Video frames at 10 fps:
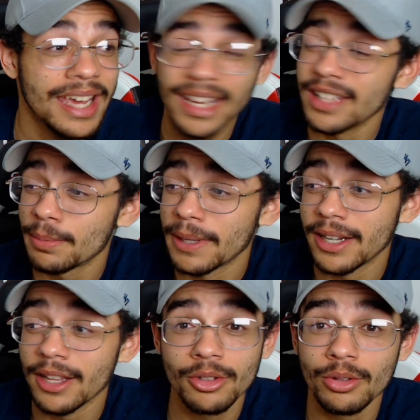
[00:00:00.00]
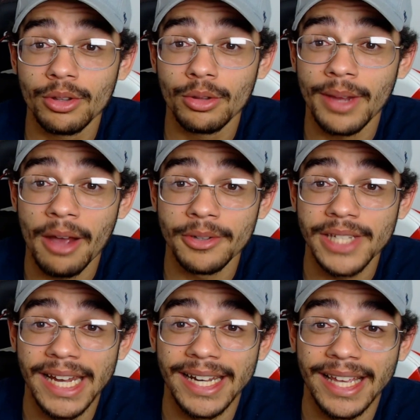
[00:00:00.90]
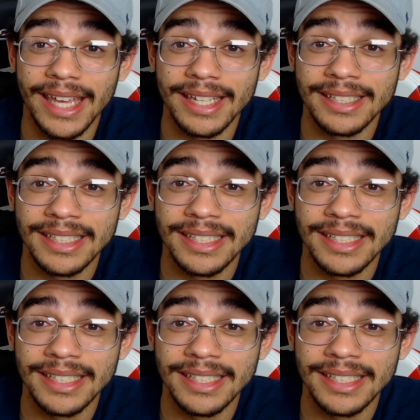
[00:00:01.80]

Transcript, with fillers: and then spend another 2 to 3 hours editing it?